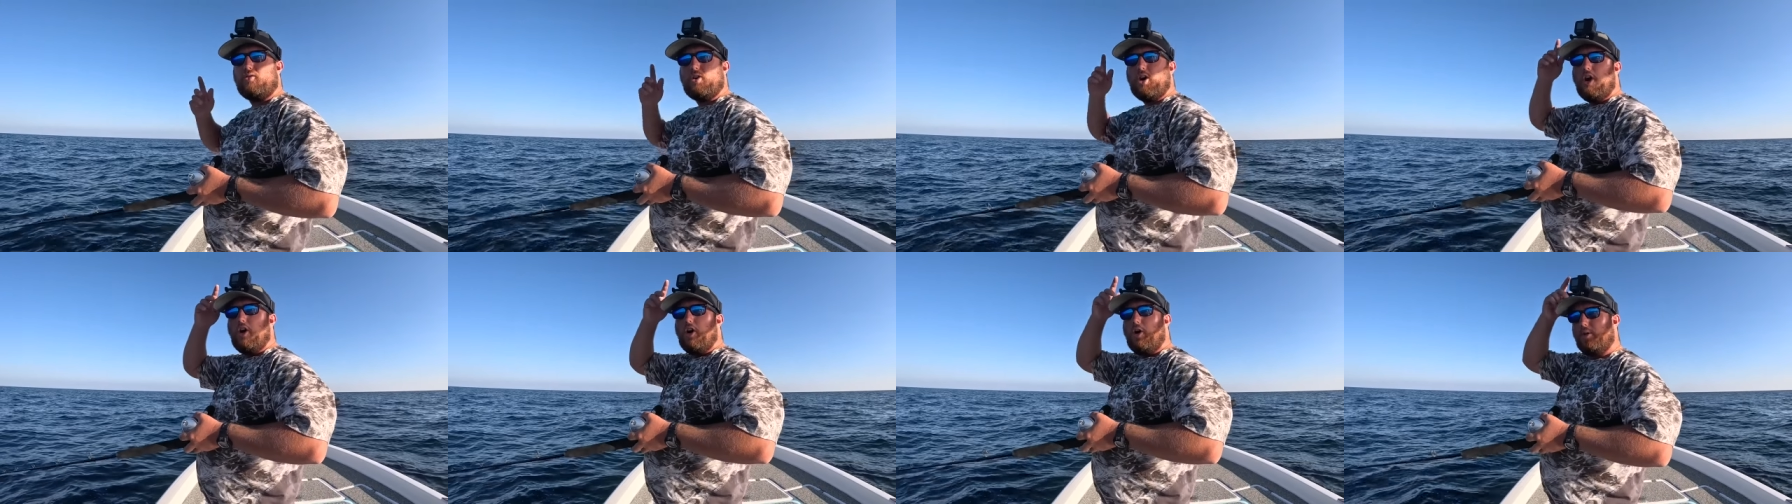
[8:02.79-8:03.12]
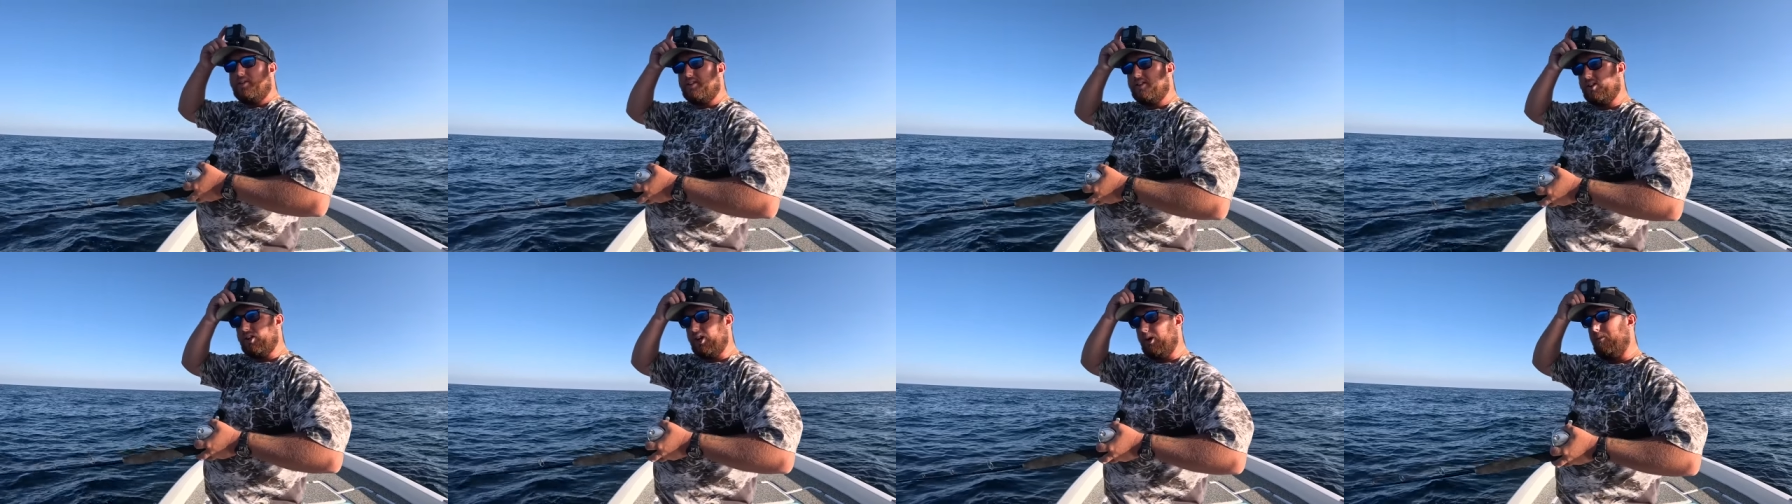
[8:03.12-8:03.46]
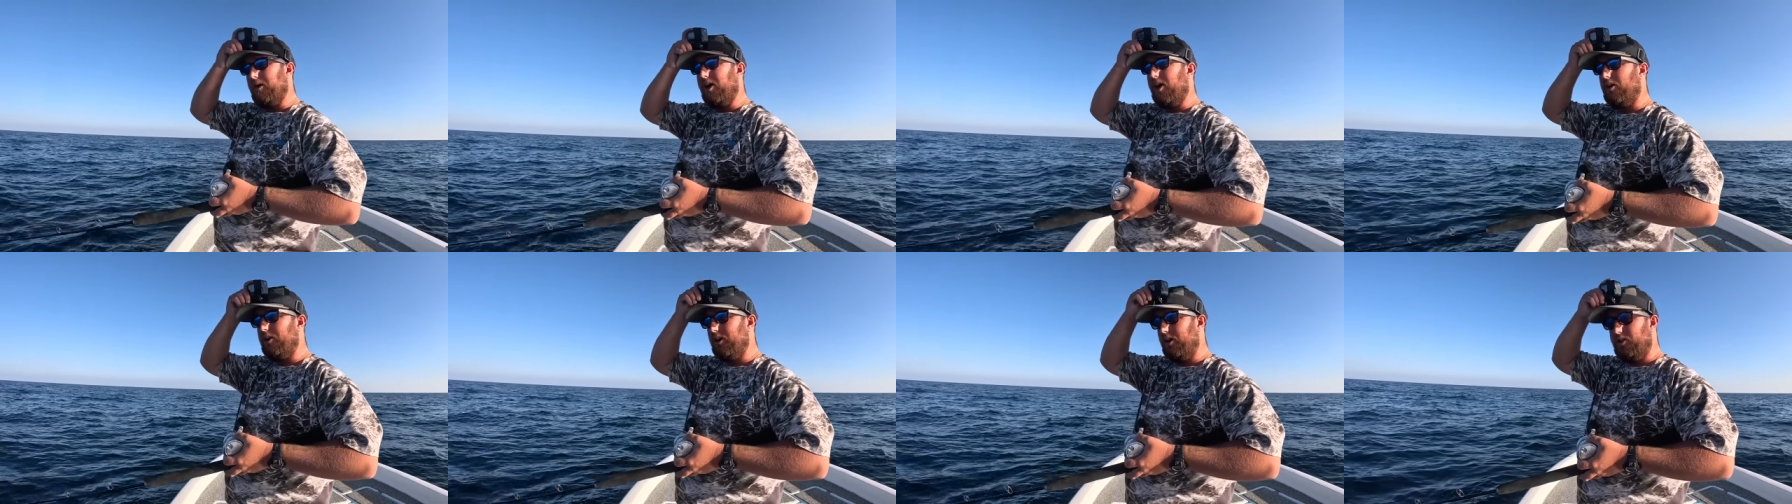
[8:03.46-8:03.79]
goal was to come
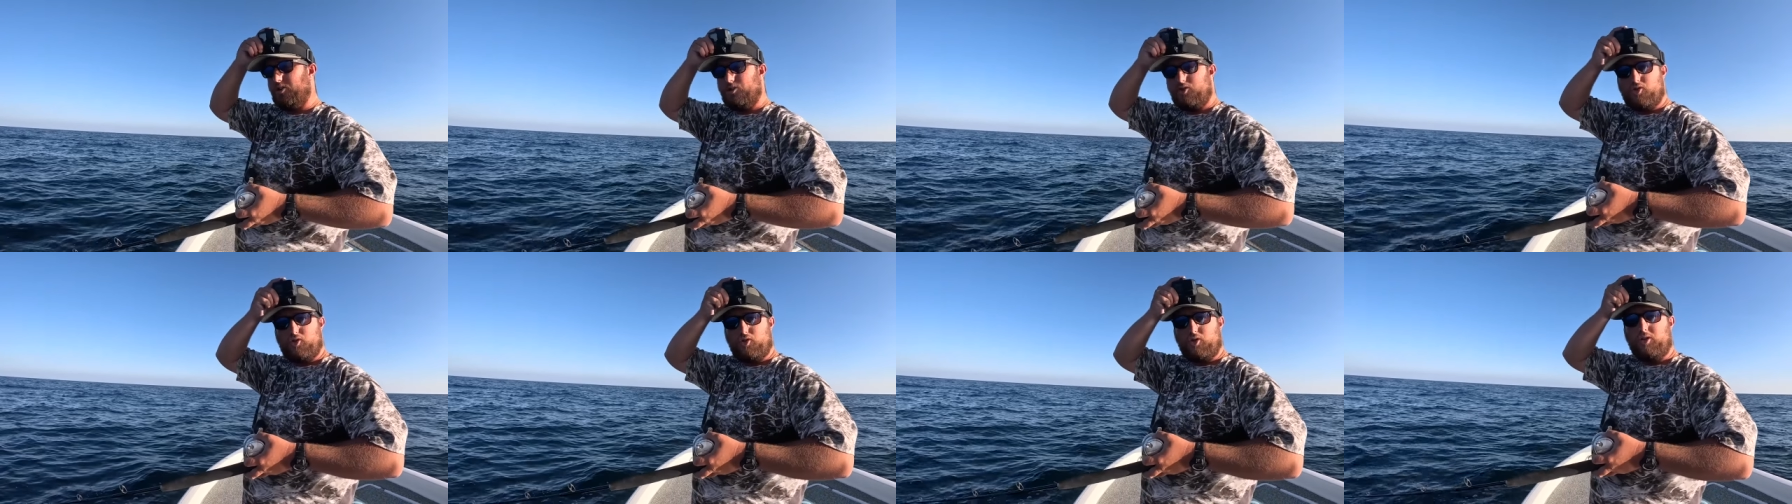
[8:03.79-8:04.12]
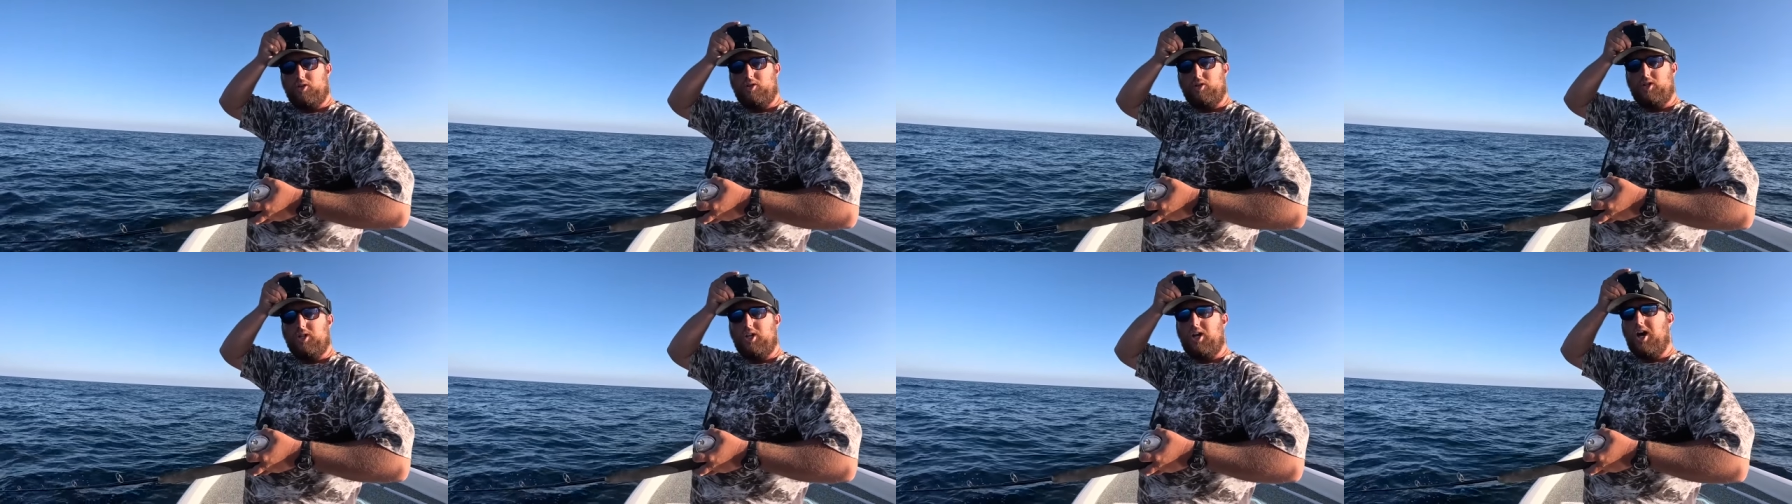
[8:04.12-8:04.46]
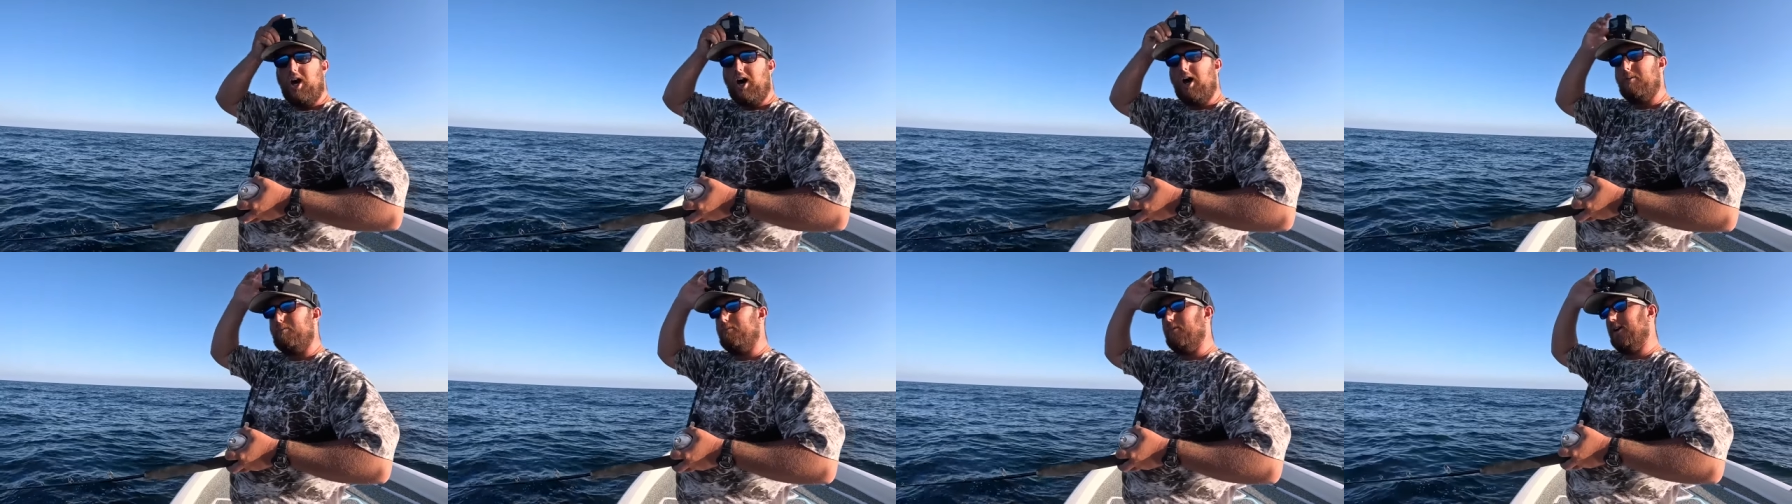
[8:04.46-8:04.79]
out here and troll a
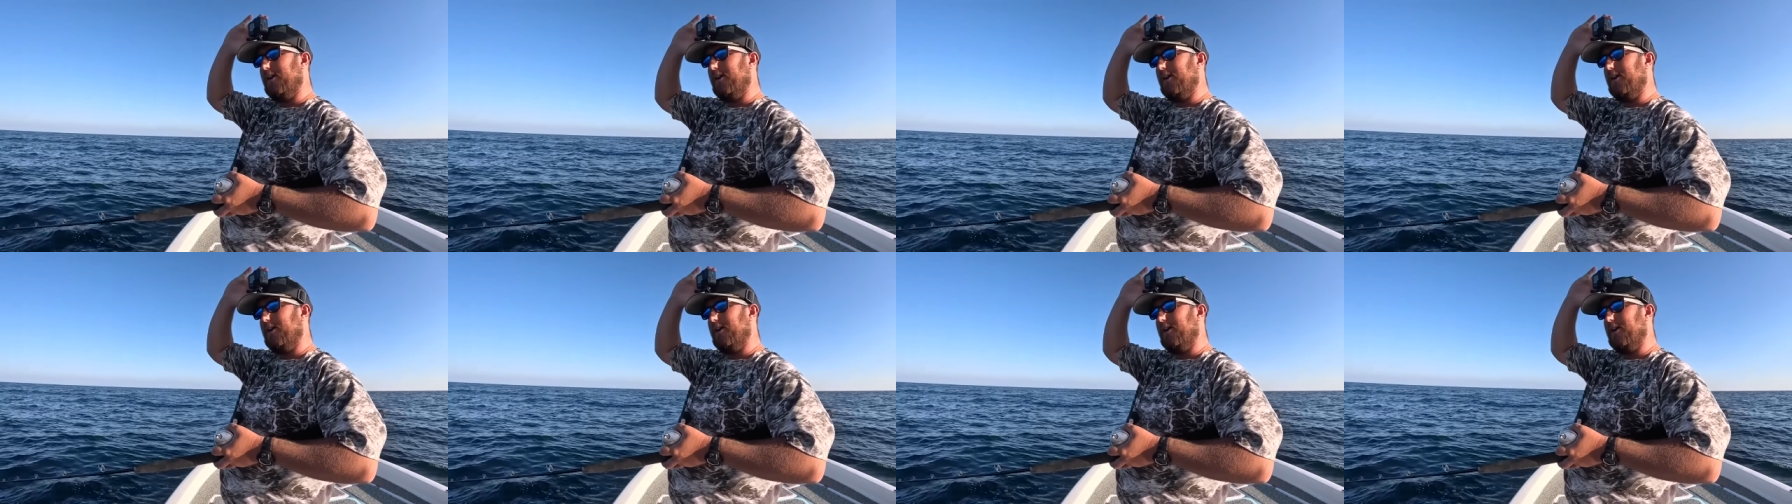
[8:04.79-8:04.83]
lot,